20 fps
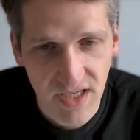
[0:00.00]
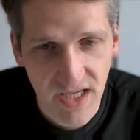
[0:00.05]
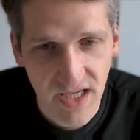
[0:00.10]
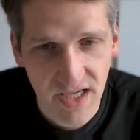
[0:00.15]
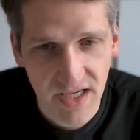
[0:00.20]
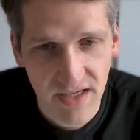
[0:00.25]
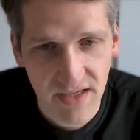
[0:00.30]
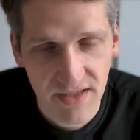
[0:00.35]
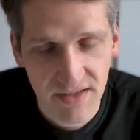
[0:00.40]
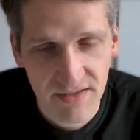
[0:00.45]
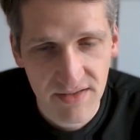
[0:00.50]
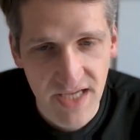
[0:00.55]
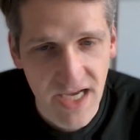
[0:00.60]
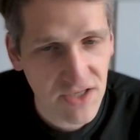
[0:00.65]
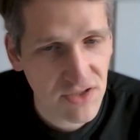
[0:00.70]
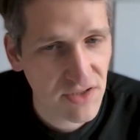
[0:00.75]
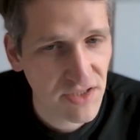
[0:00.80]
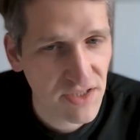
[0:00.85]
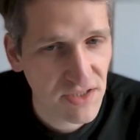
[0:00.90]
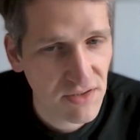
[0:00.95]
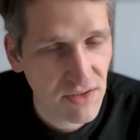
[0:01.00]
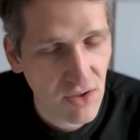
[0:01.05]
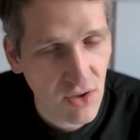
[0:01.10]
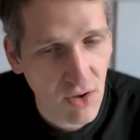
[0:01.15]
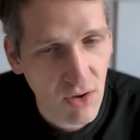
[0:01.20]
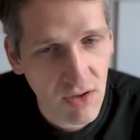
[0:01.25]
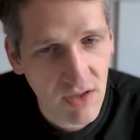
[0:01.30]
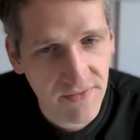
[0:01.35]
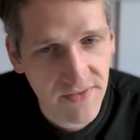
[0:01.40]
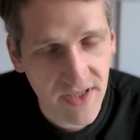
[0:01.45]
and actually
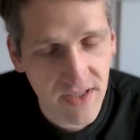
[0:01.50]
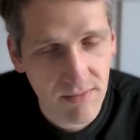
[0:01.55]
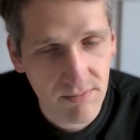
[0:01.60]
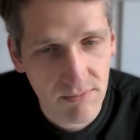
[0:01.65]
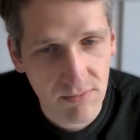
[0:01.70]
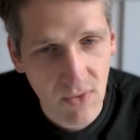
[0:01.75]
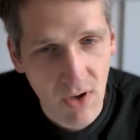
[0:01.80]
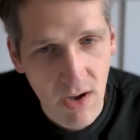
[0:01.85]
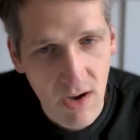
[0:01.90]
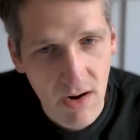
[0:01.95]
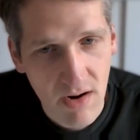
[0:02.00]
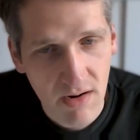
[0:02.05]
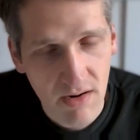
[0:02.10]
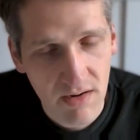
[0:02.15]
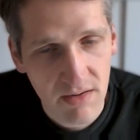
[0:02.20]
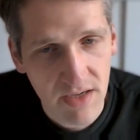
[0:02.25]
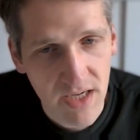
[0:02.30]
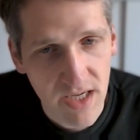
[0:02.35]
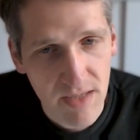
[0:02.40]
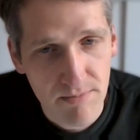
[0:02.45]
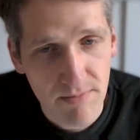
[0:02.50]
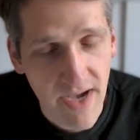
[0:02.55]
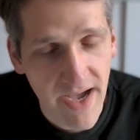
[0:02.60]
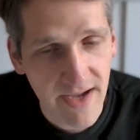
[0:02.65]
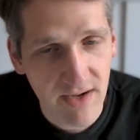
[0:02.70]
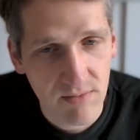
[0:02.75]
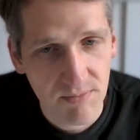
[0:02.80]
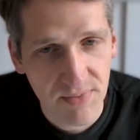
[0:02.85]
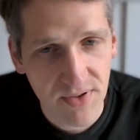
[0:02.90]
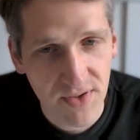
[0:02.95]
all of them are, in my
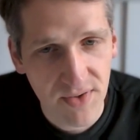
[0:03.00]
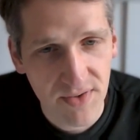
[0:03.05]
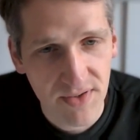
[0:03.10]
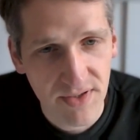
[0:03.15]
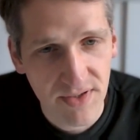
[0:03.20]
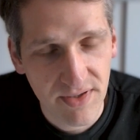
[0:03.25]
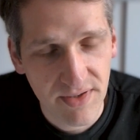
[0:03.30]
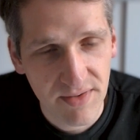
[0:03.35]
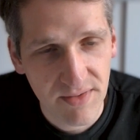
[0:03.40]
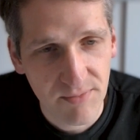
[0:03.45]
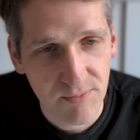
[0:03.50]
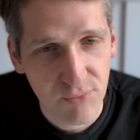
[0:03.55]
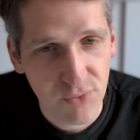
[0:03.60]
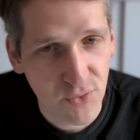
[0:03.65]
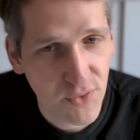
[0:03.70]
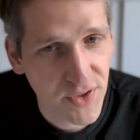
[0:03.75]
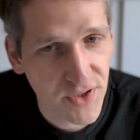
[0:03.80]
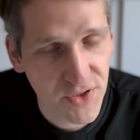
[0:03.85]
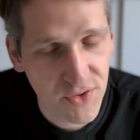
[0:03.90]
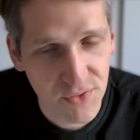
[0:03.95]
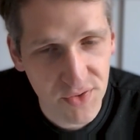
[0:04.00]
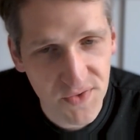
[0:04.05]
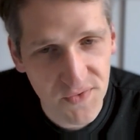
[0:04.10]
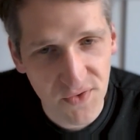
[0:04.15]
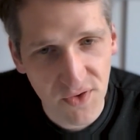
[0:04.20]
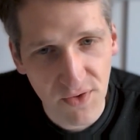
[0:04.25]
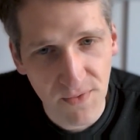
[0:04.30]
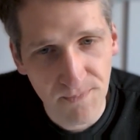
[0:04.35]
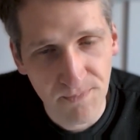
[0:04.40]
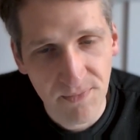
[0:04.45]
opinion, pretty
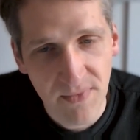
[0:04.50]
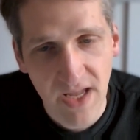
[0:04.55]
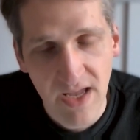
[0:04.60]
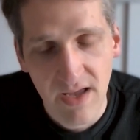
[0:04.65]
useful.